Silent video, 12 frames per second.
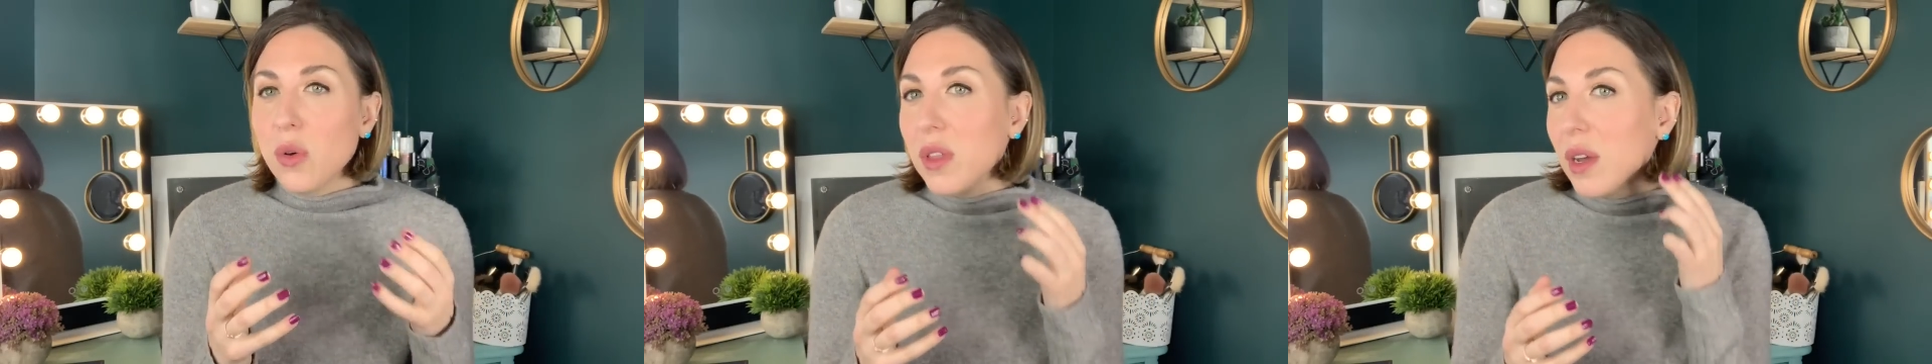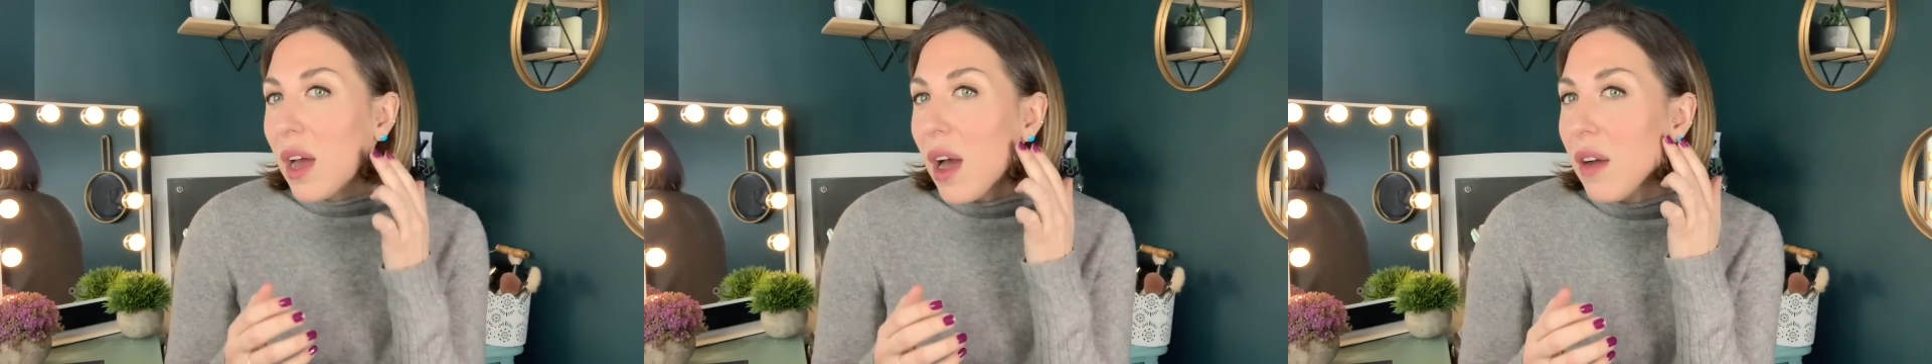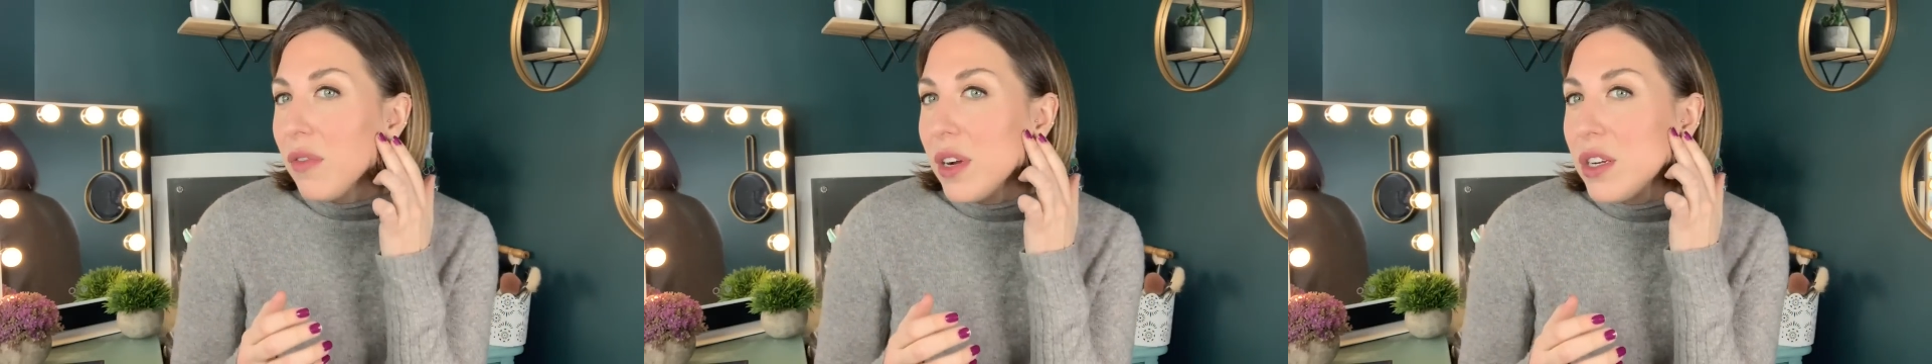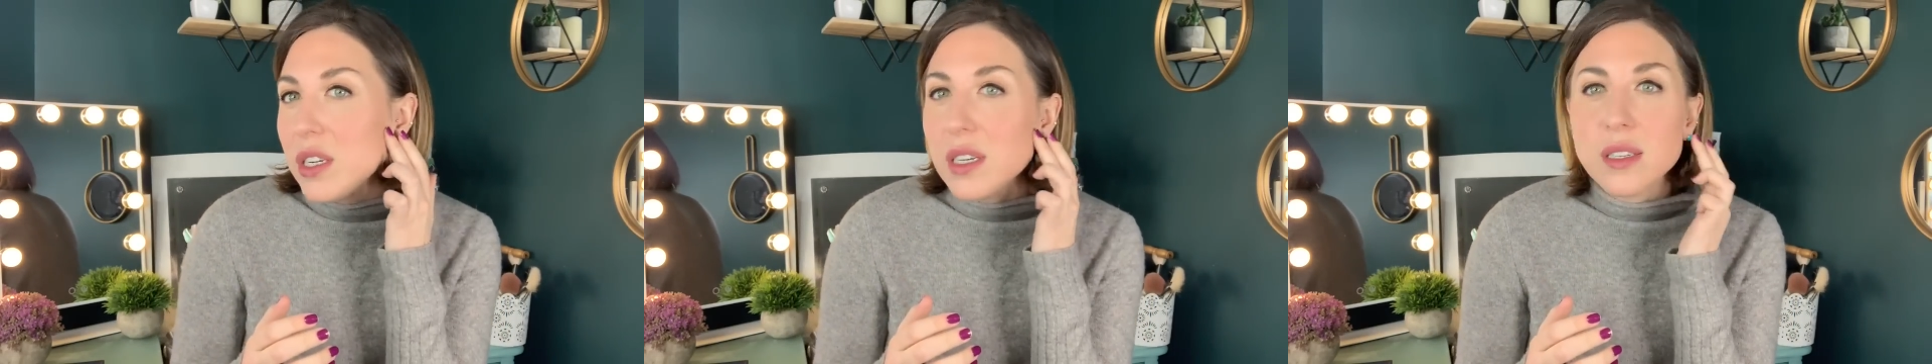The
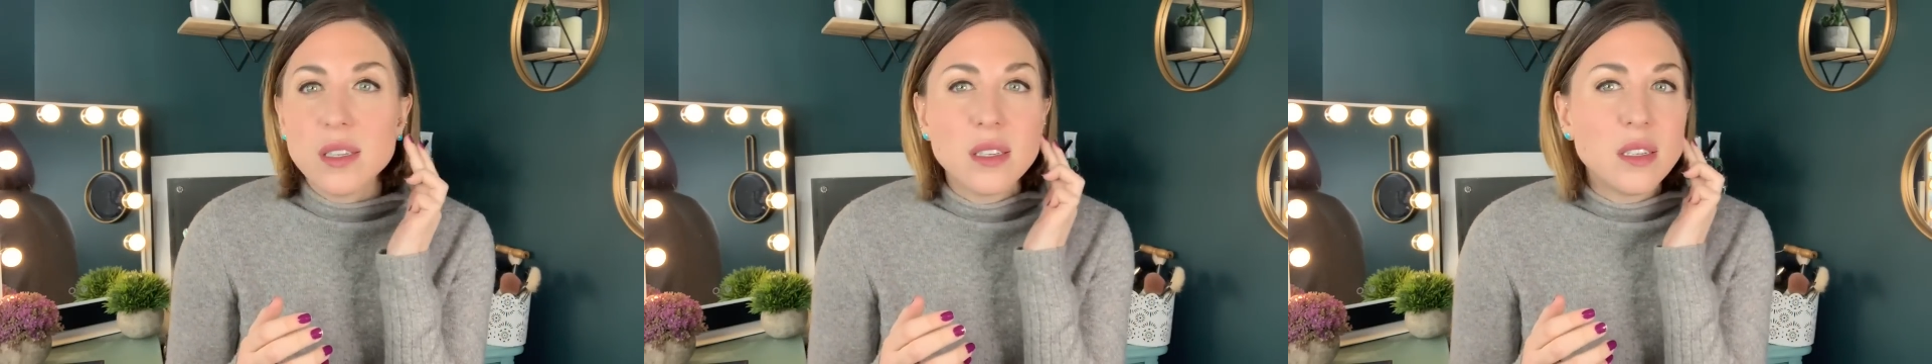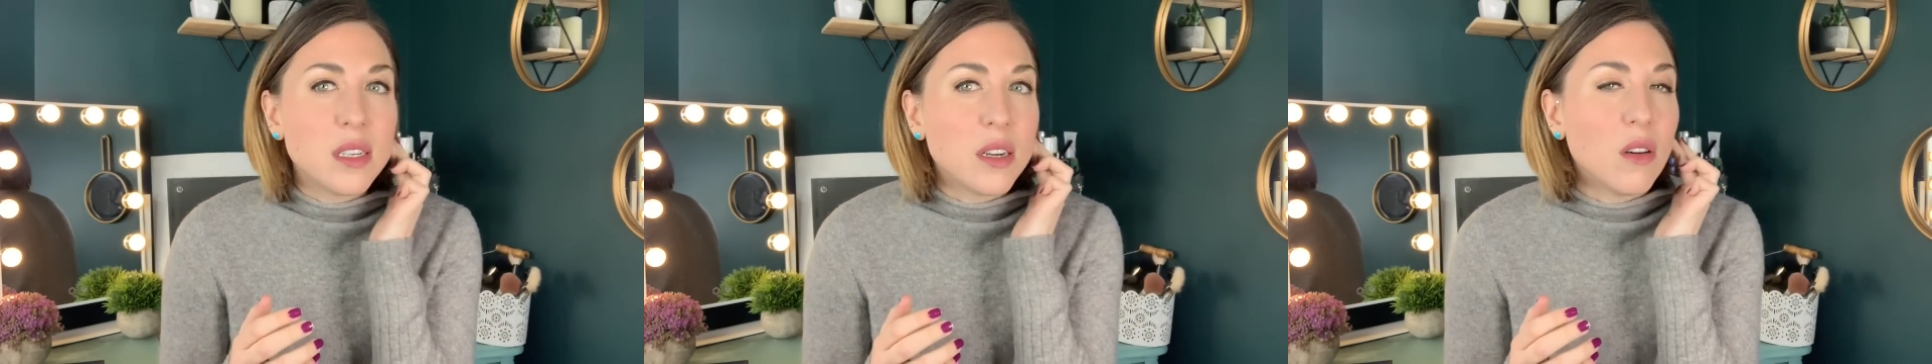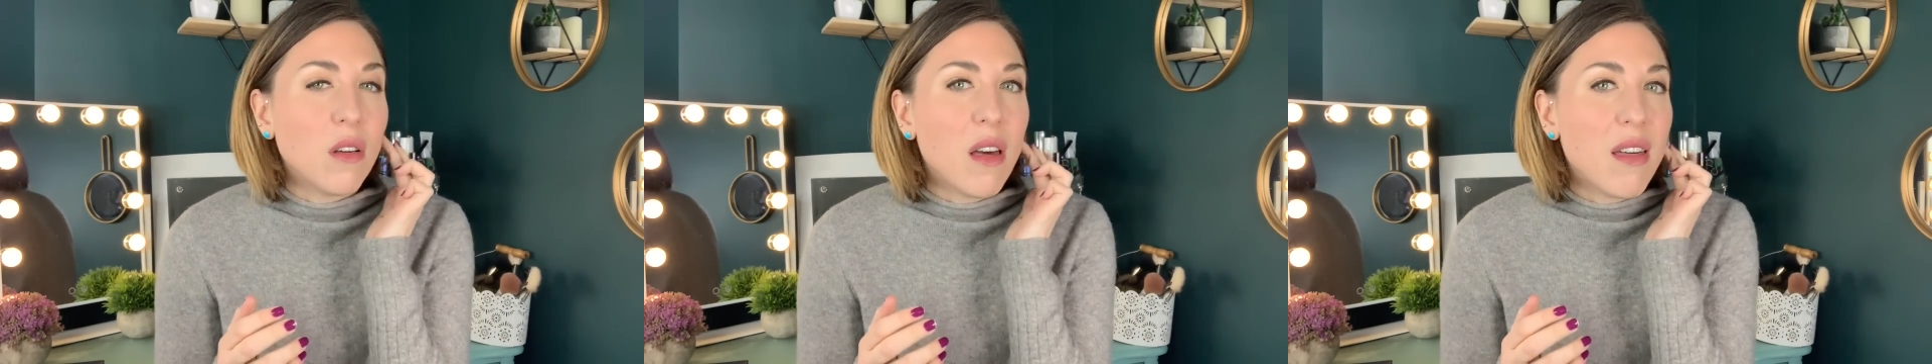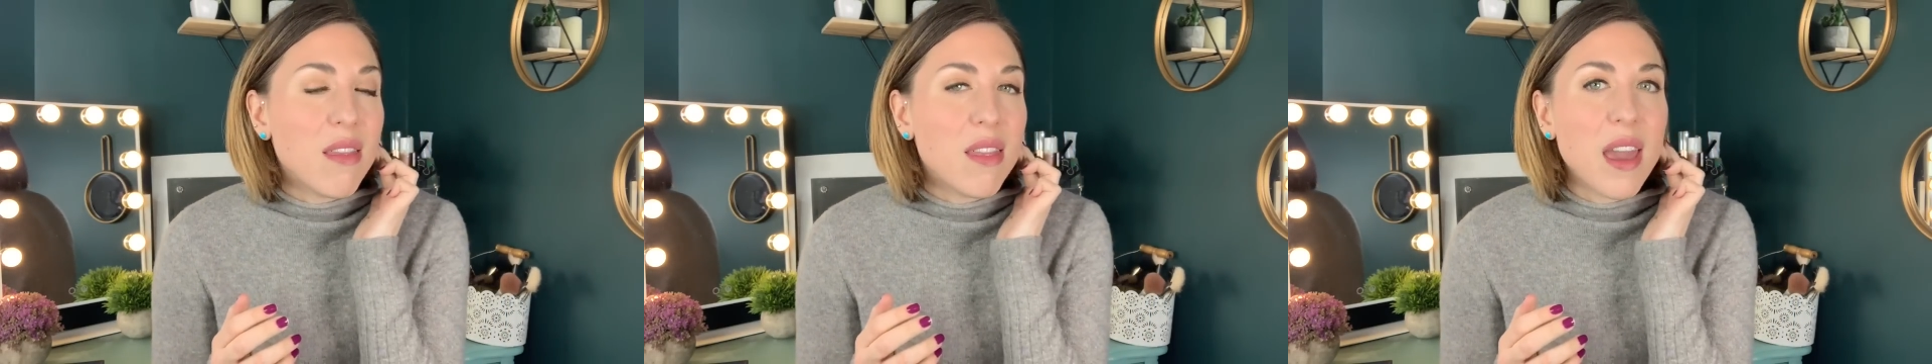coverage is still
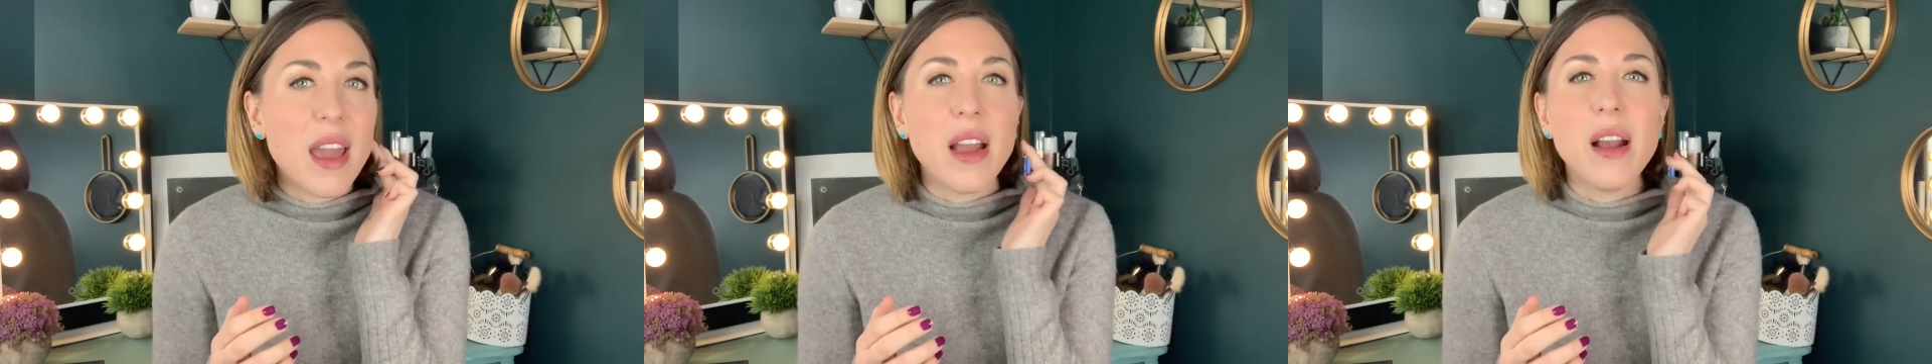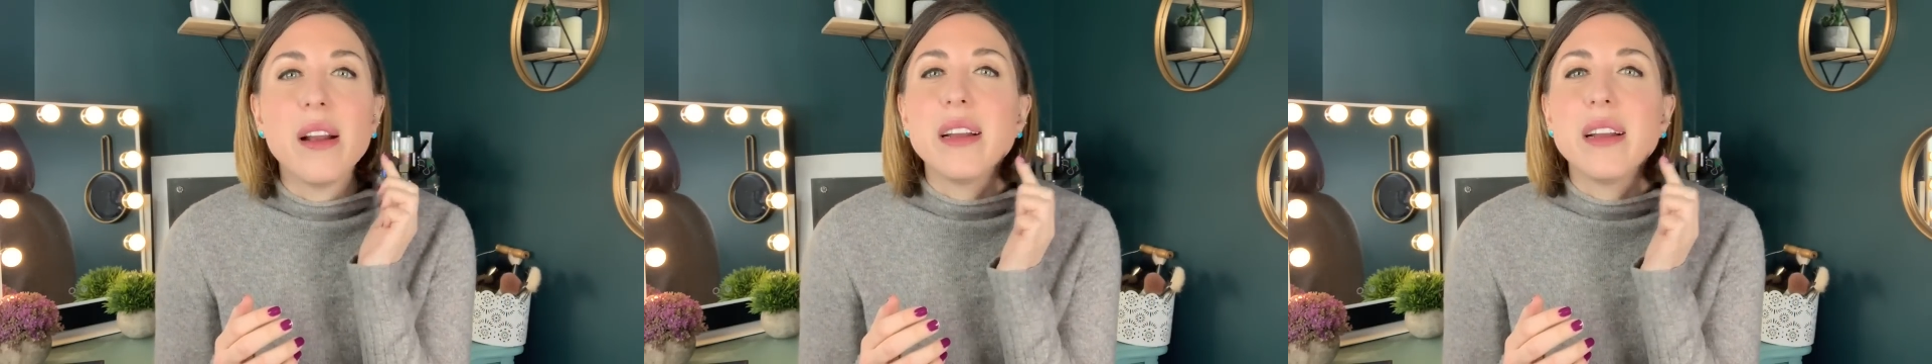there.